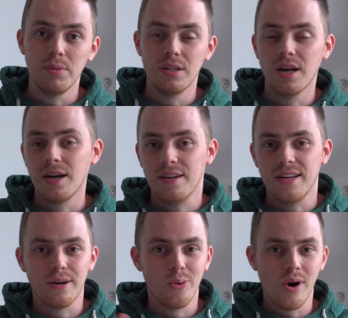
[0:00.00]
Mi nine,
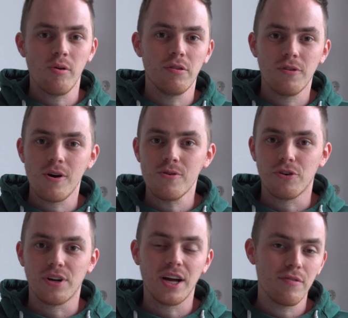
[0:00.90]
a Huawei phone
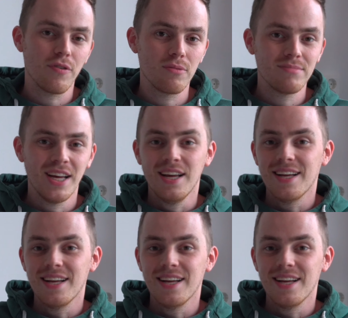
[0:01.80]
or an iPhone,